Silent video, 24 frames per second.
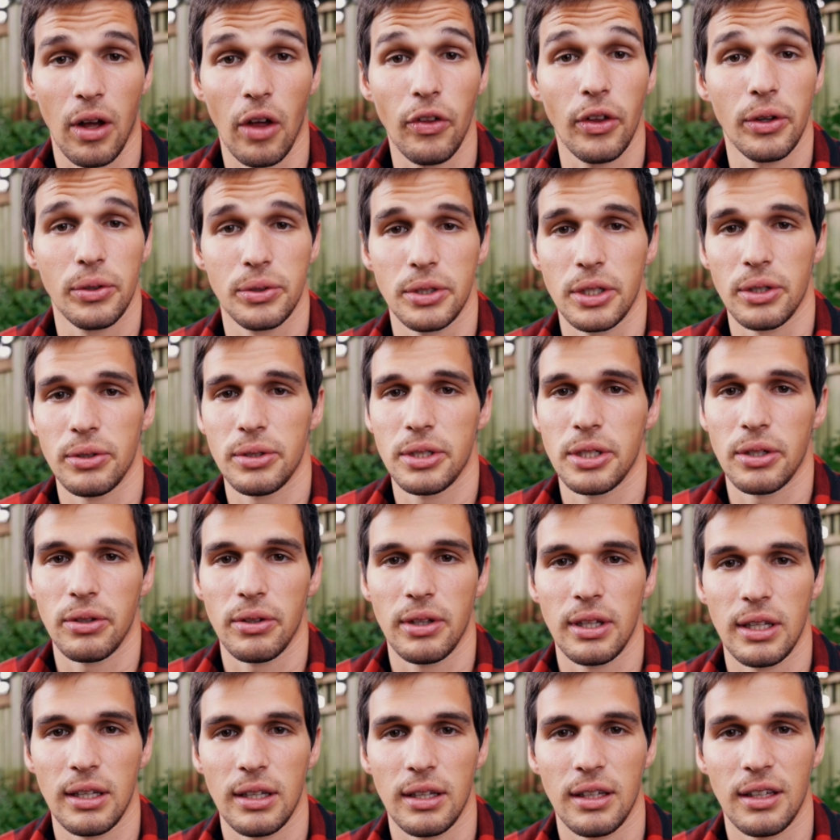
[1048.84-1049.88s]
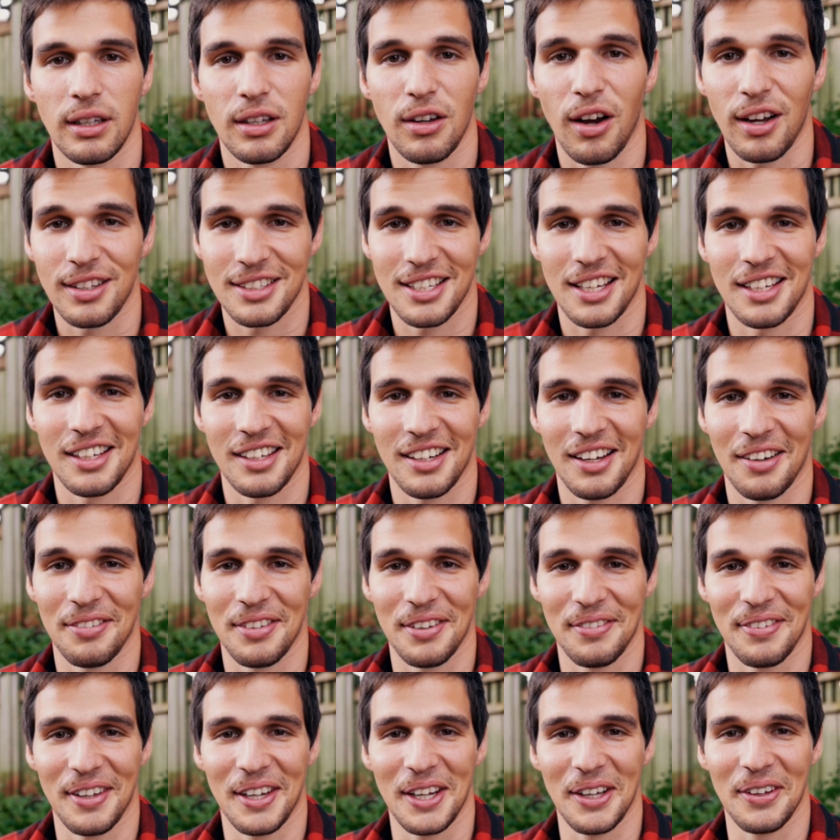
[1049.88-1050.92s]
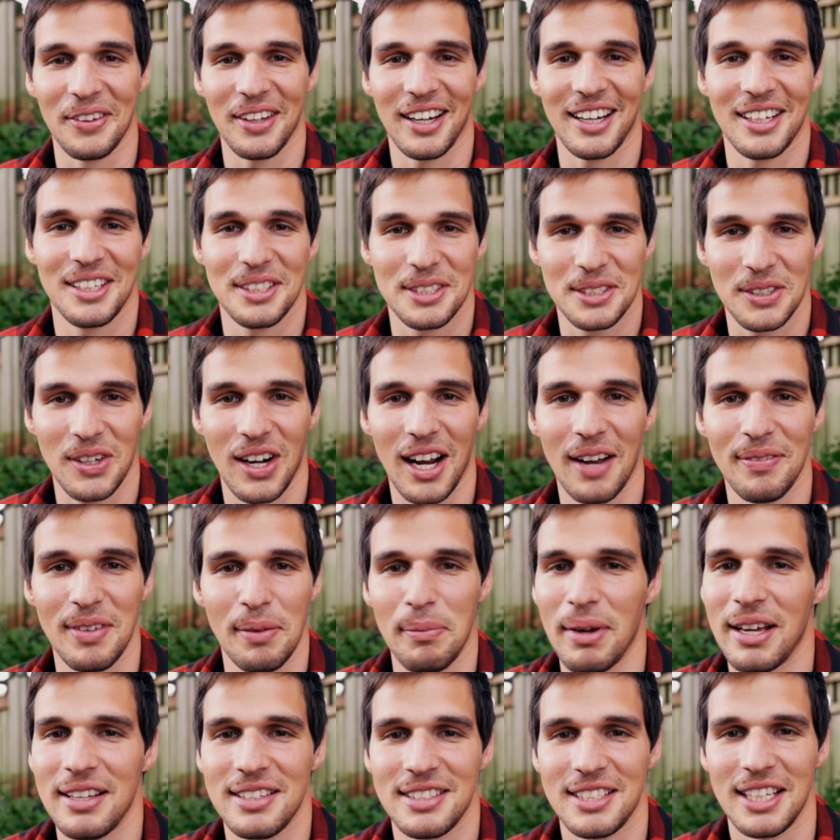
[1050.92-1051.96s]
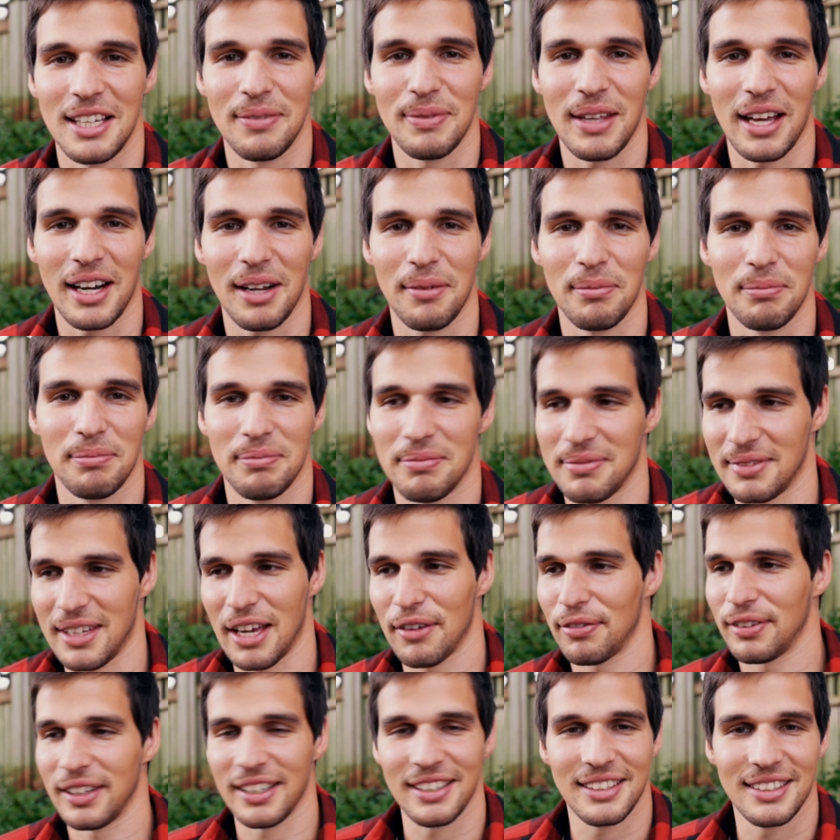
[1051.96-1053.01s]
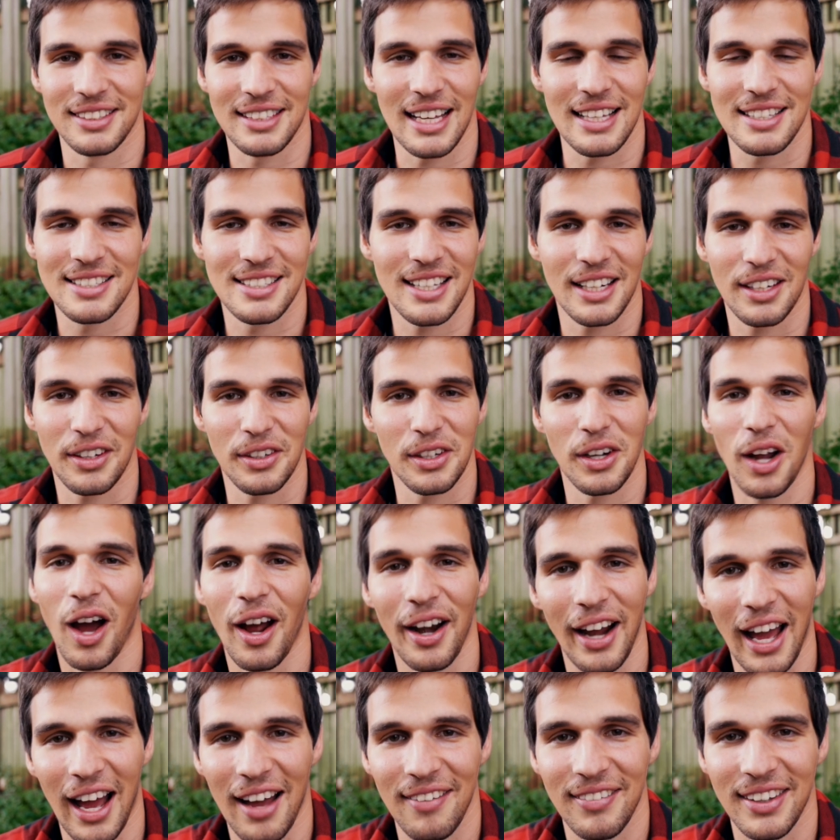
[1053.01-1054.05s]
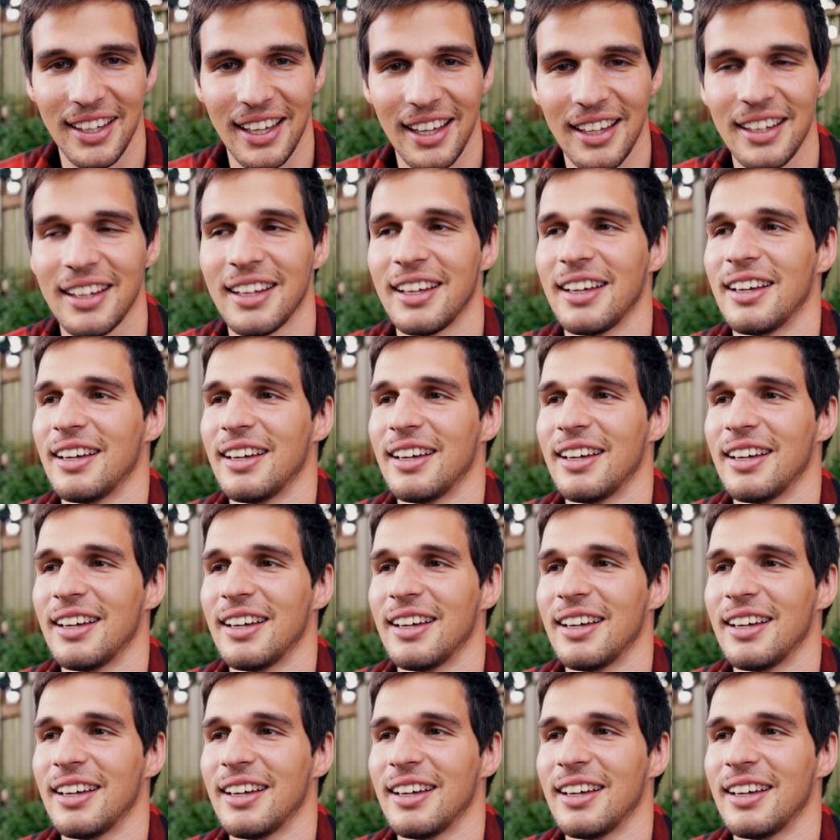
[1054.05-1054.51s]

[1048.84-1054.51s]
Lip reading: Although due to the content of the video that I described, it may seem that I'm definitely dead set on not having it.